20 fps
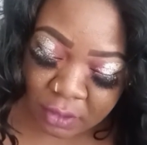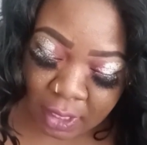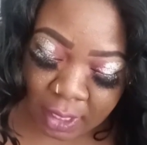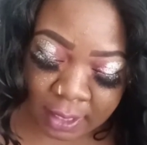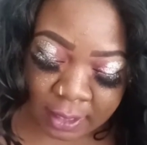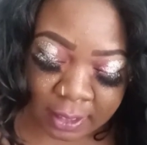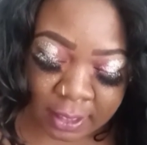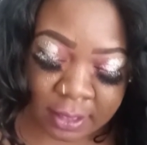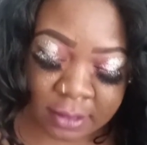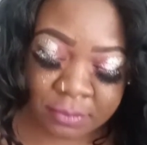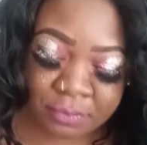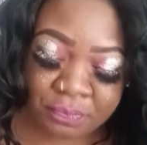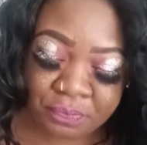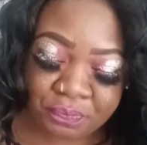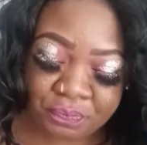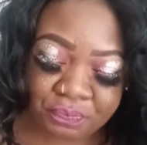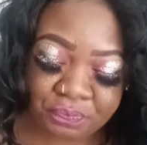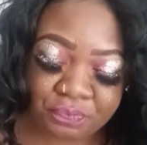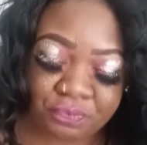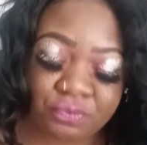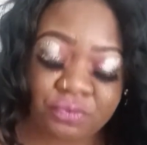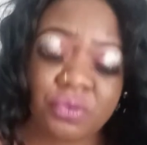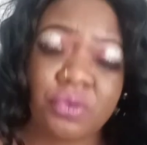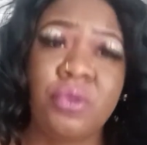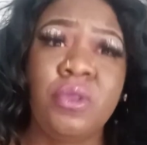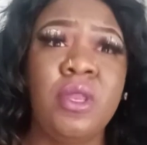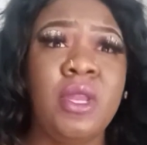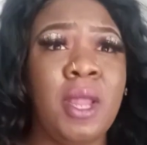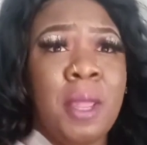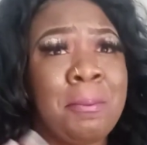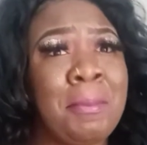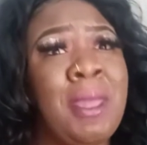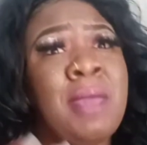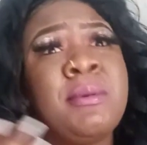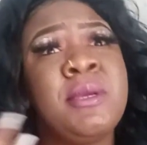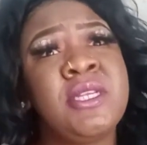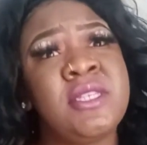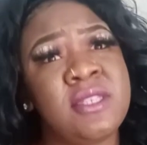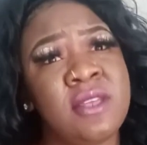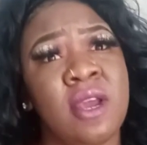and then
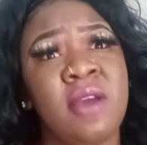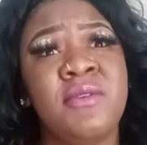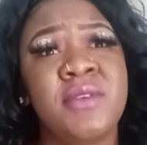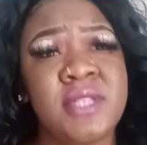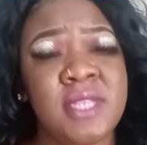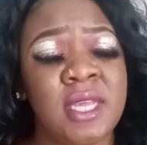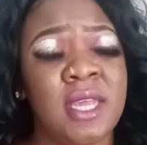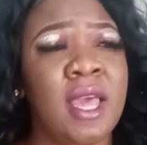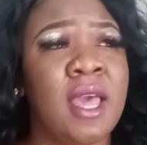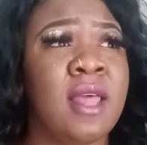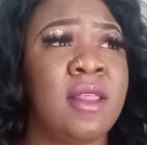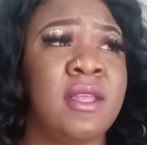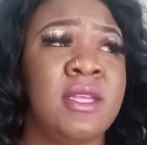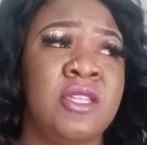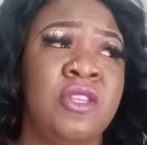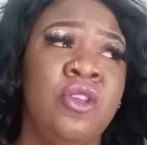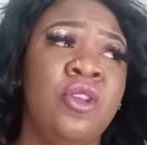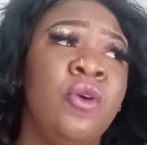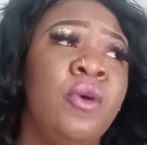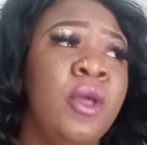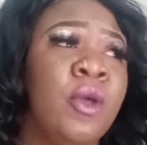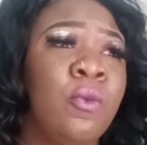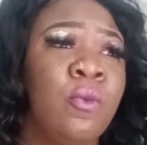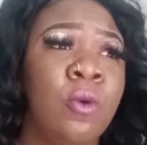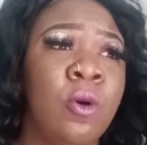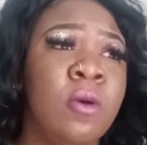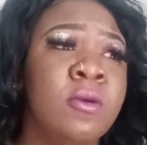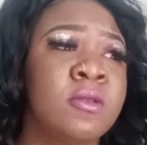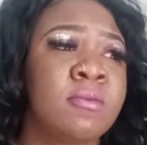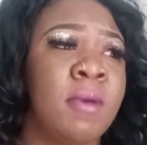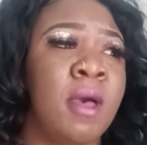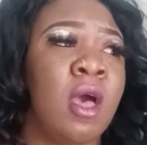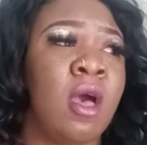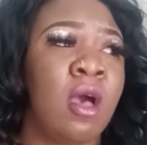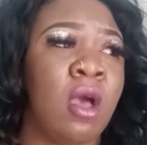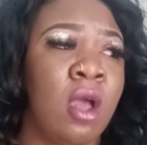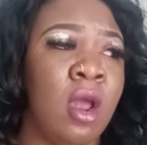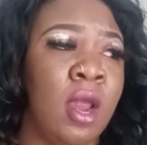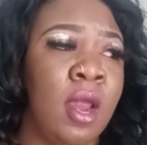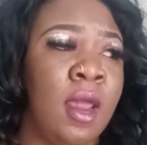maybe servicing others. It warms my
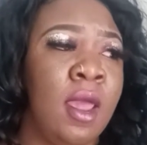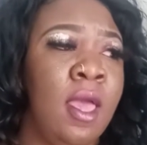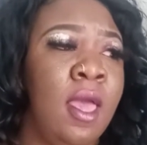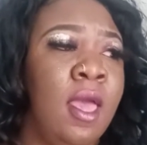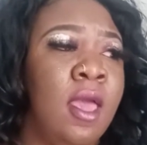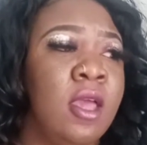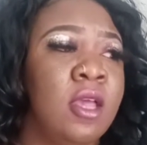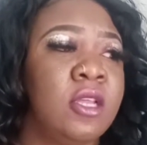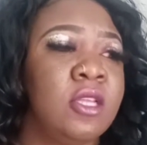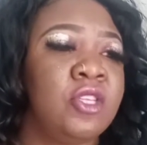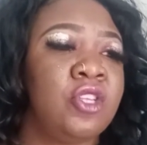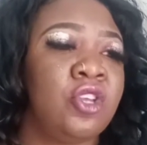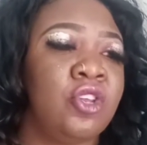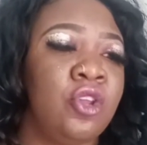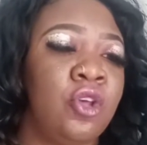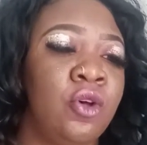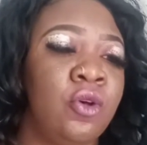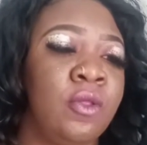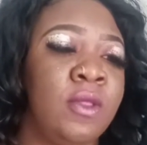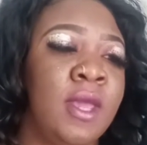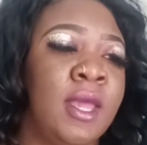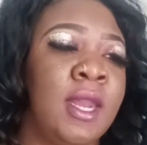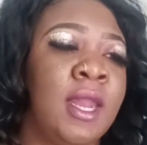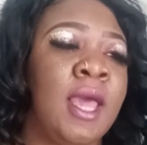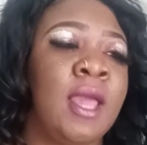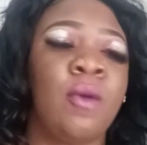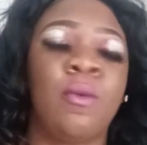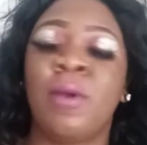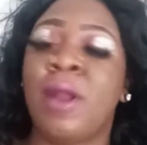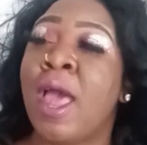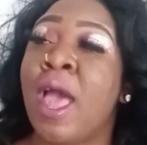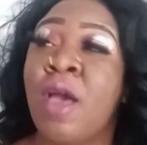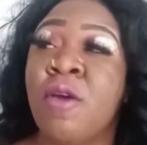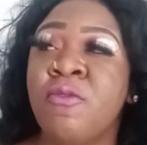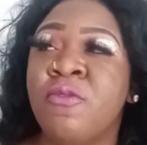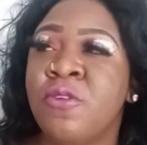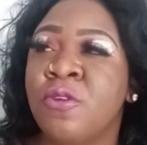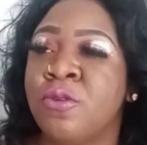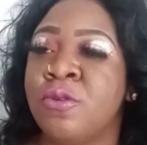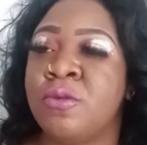heart to know that, like, when
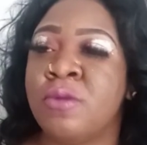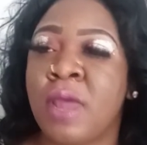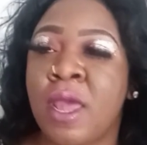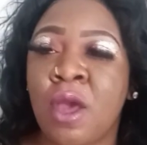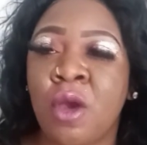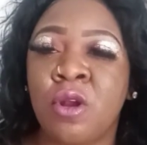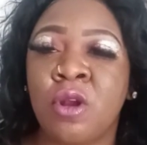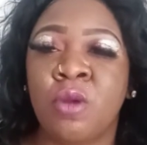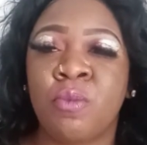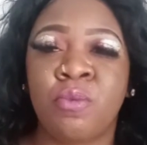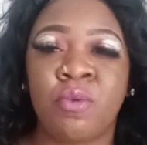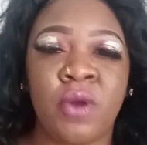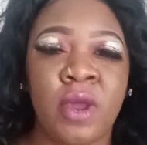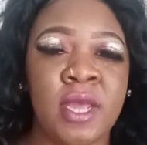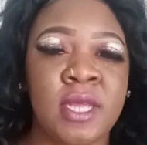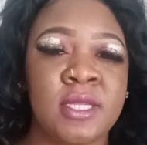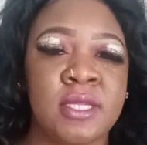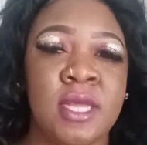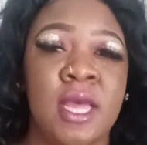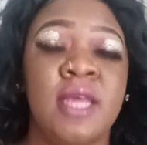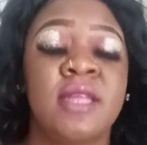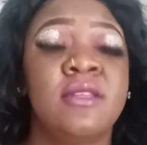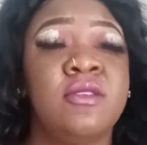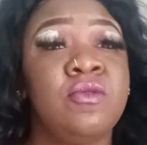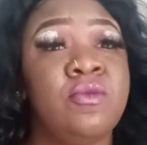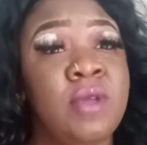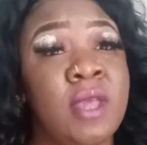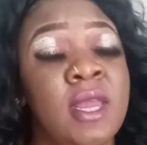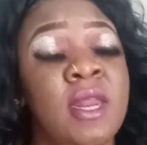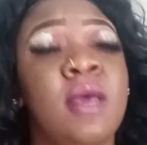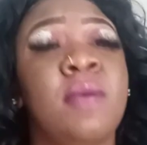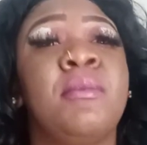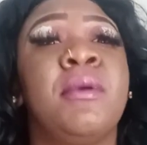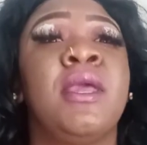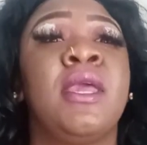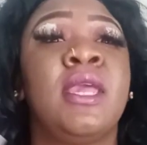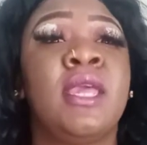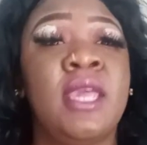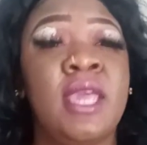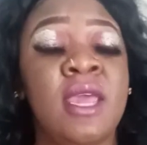I feel down, depressed, to get
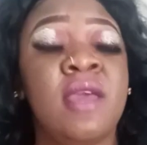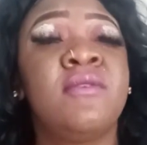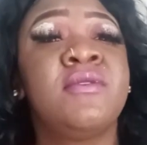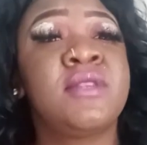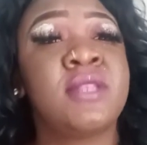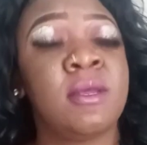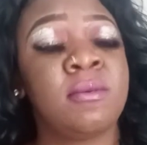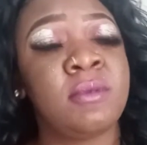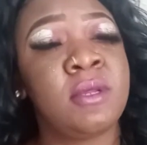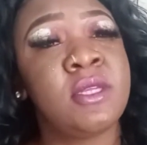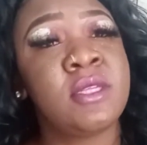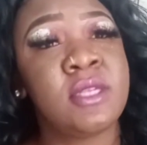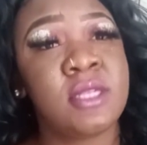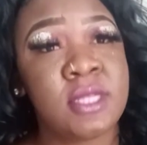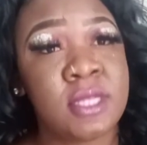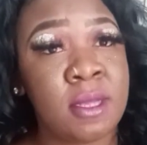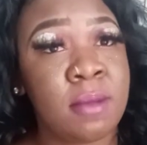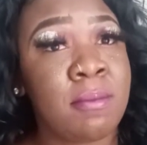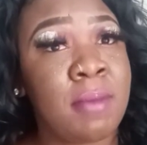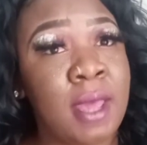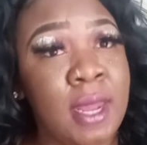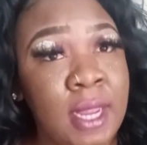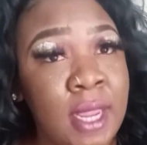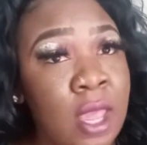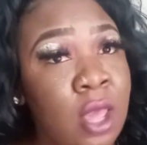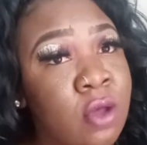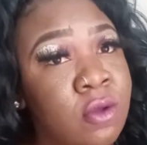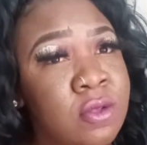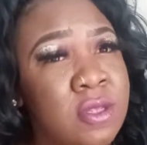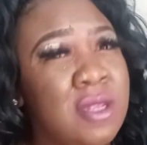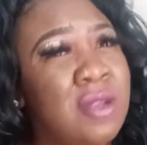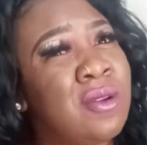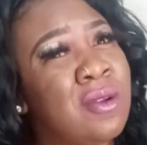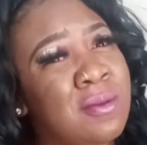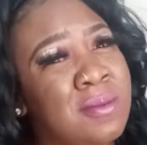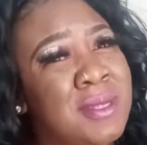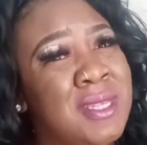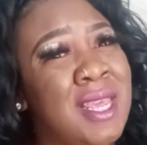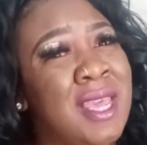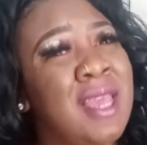up and give something to somebody else. You know
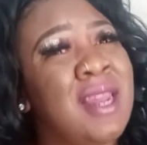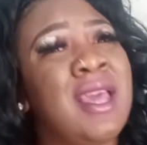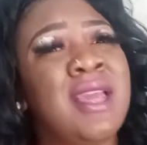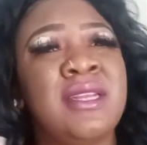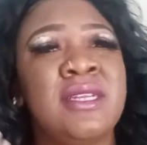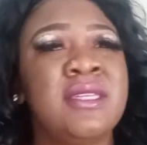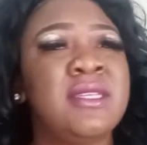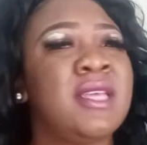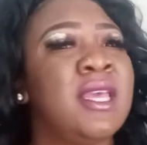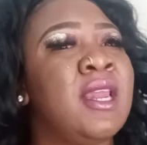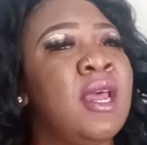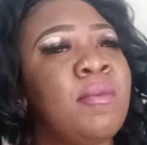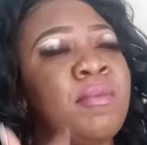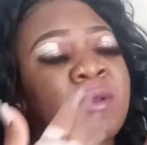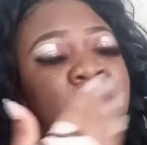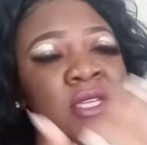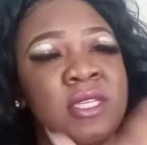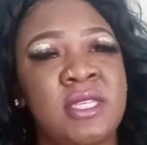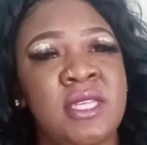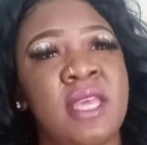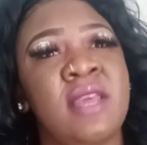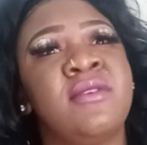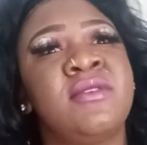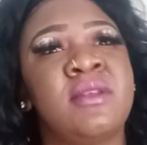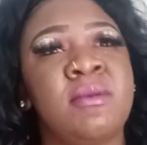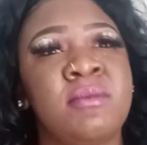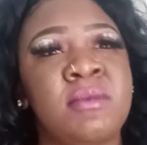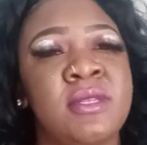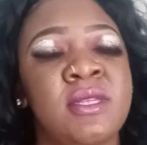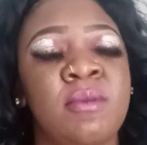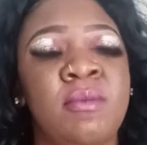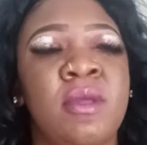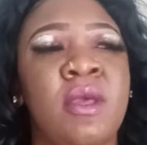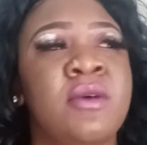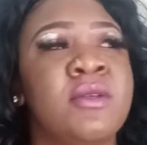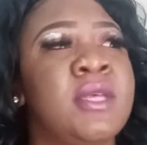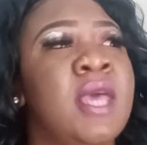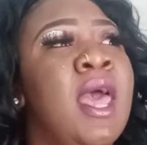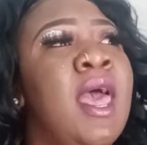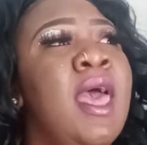what I'm saying? Like, just get up and just give something to somebody
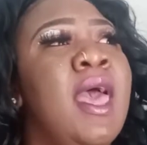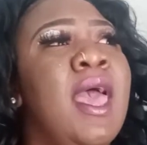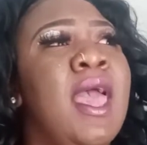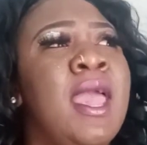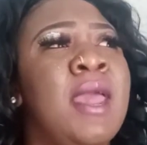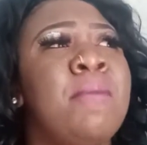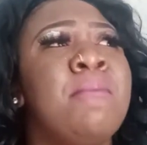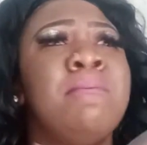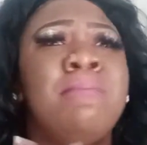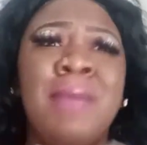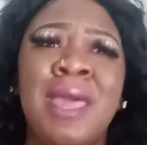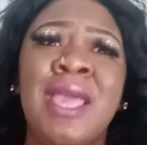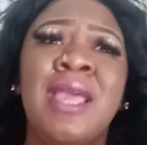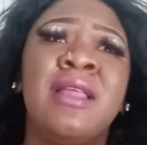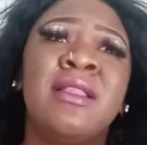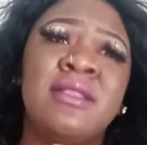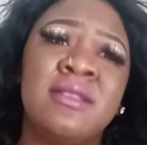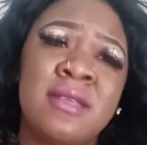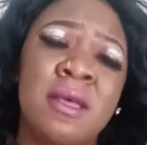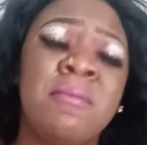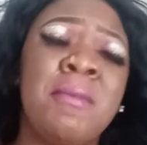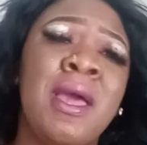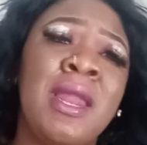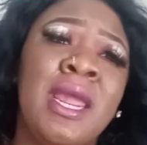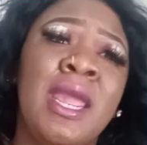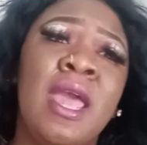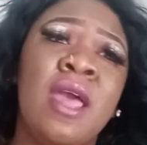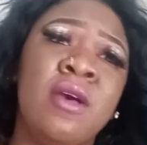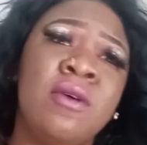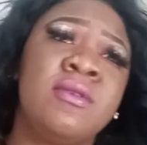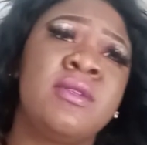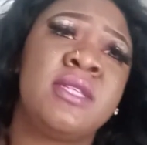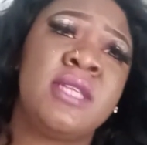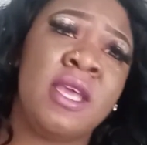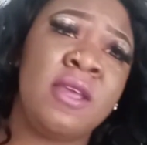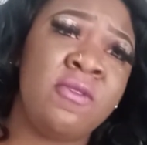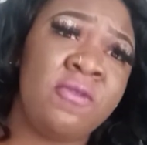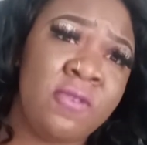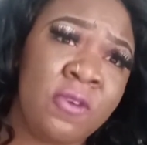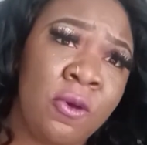else and make somebody else
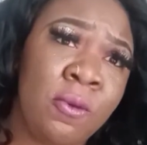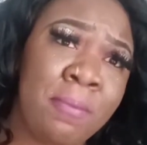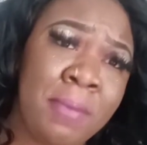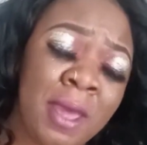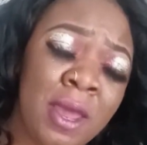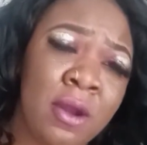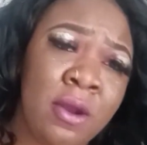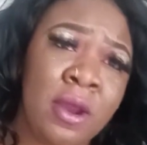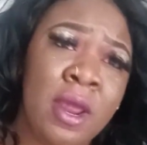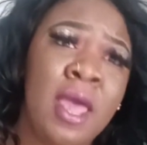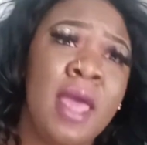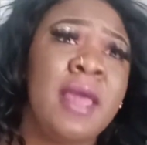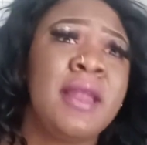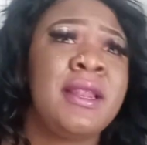day feel better.